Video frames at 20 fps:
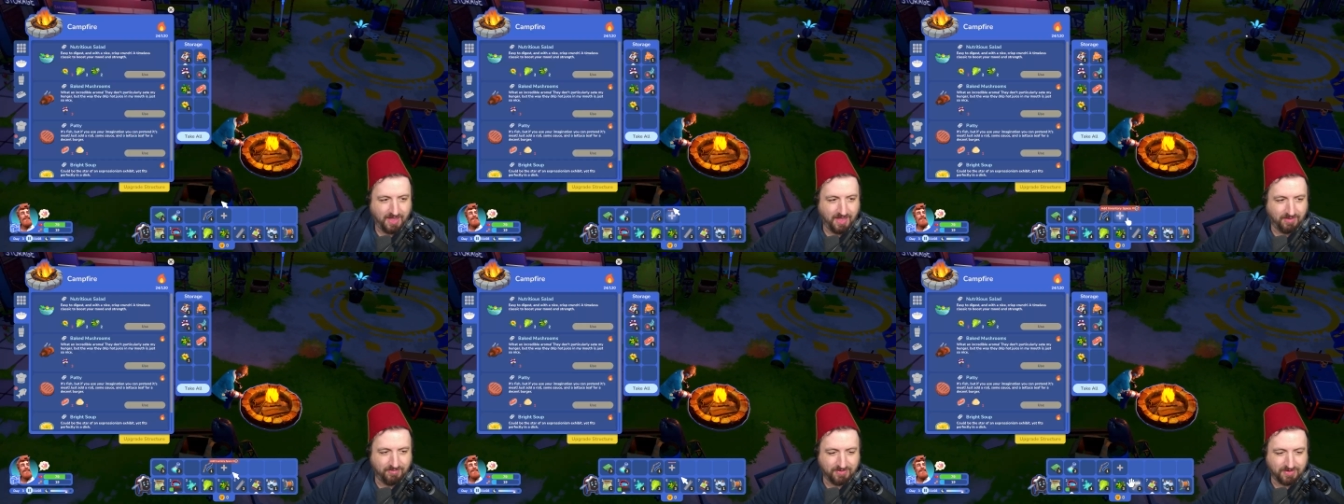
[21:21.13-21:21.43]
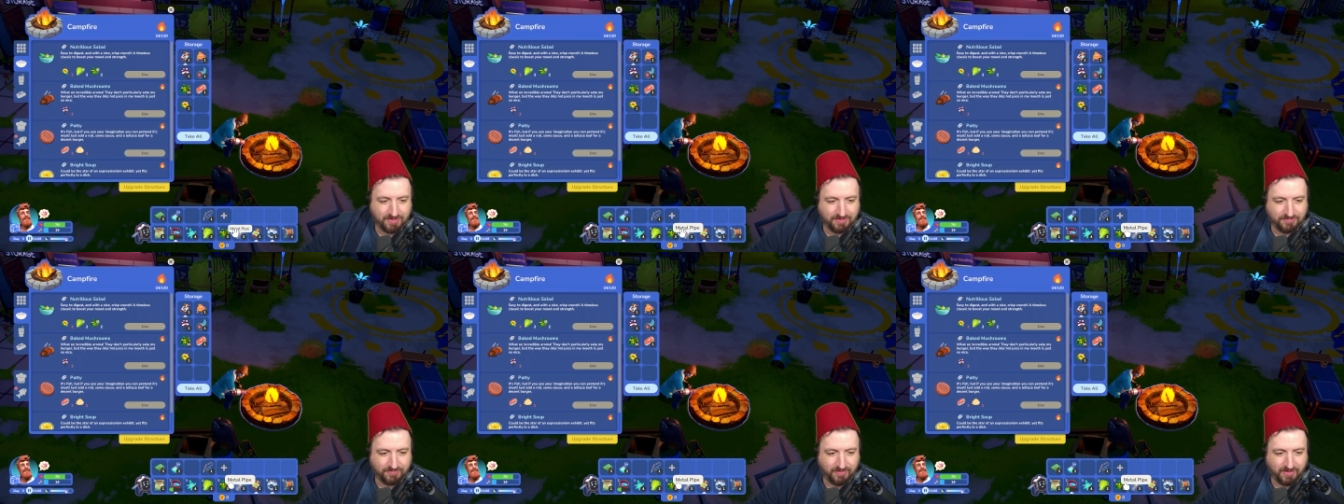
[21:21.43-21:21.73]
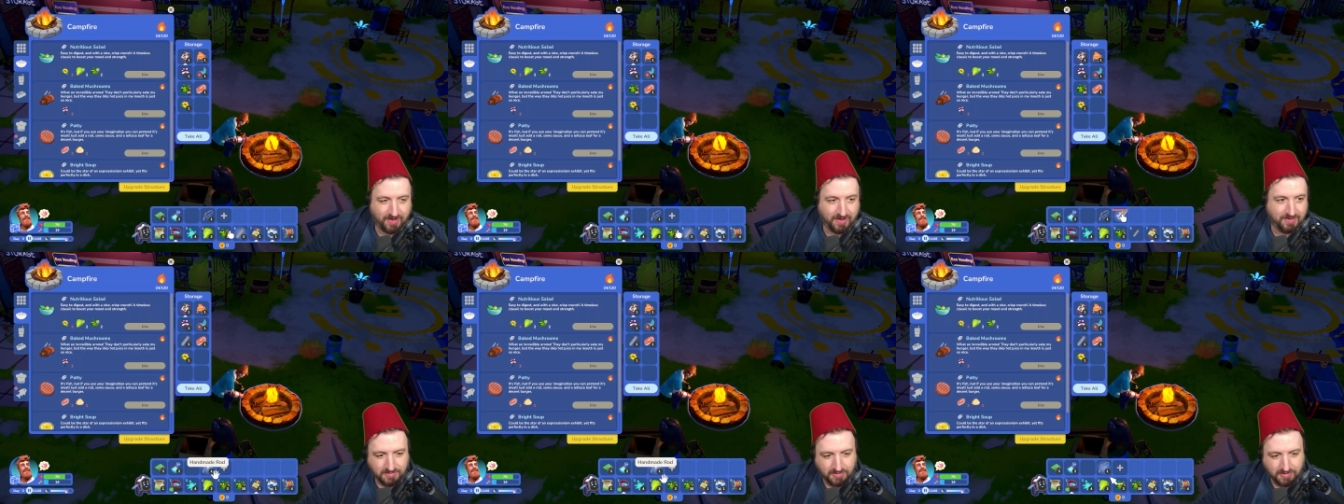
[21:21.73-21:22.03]
Everything is
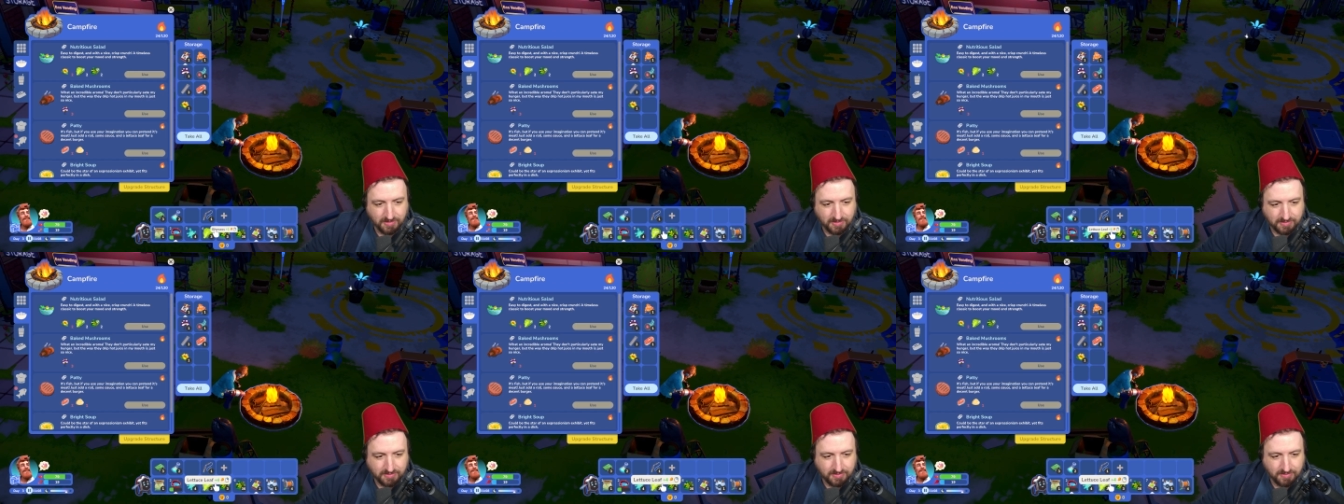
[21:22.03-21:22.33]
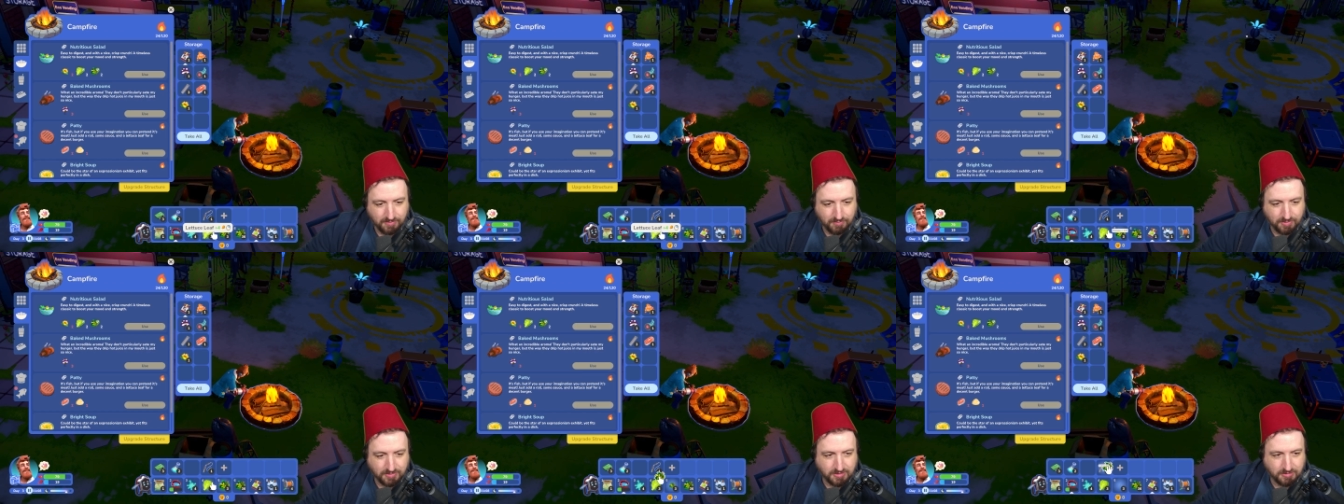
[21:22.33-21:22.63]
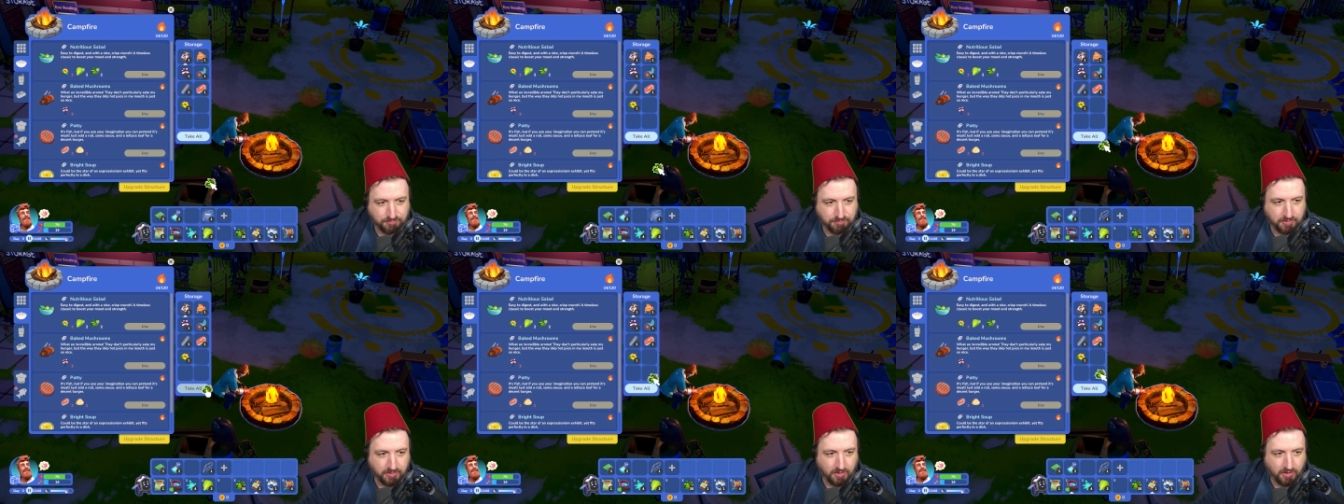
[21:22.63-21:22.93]
fine. Look, we'll
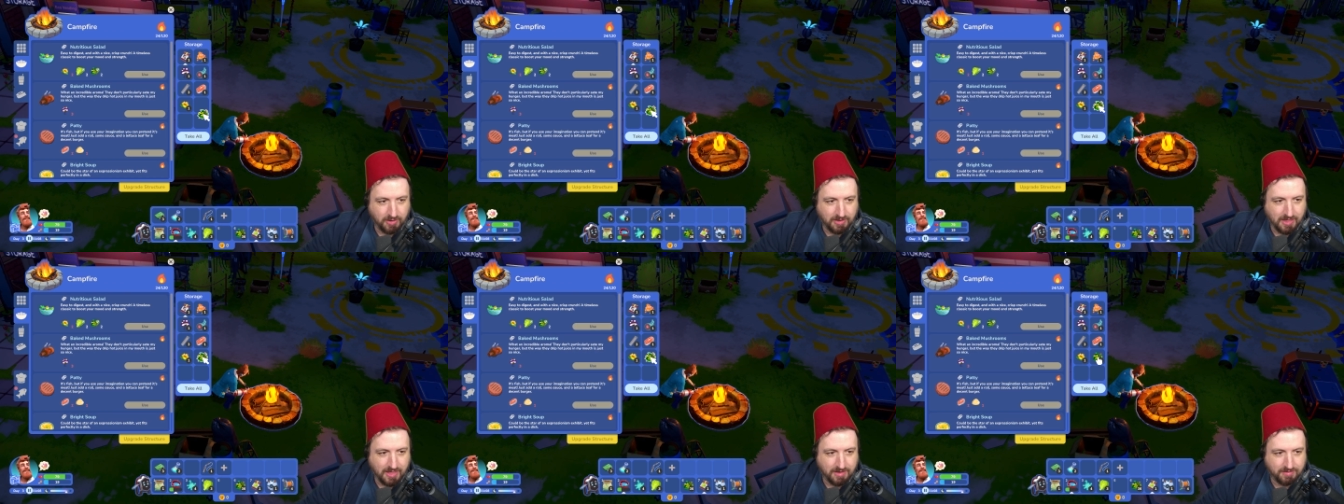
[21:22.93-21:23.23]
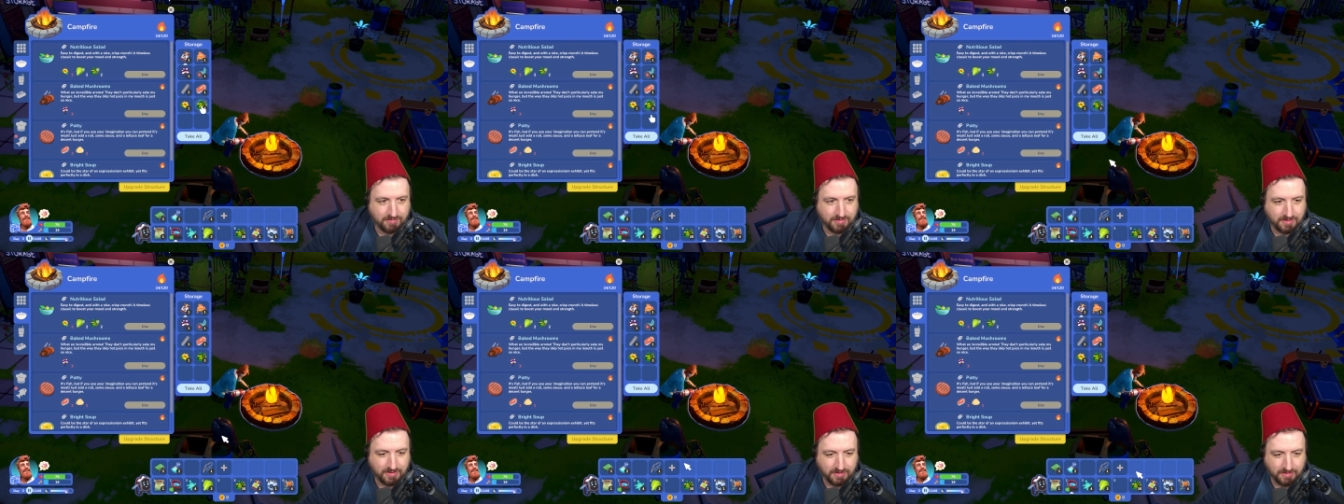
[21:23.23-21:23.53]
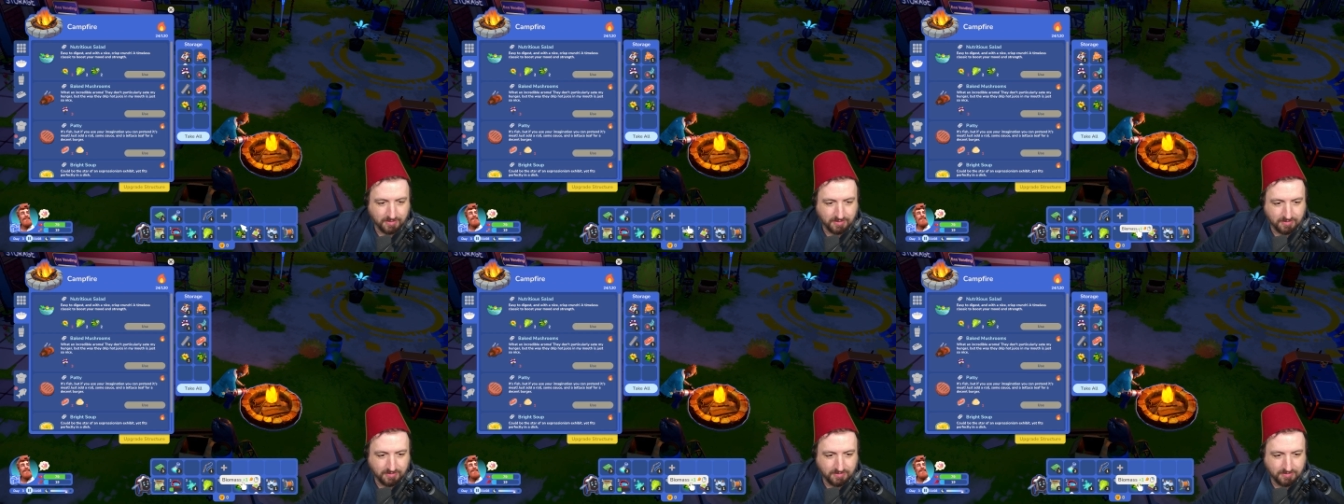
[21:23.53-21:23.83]
just put our lettuce in
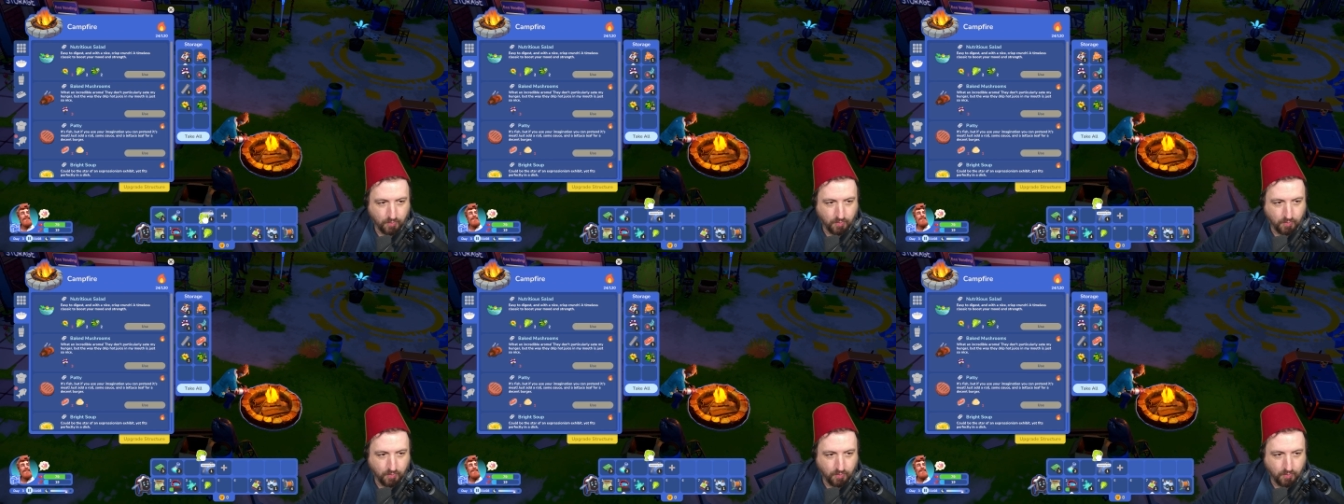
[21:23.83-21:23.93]
here.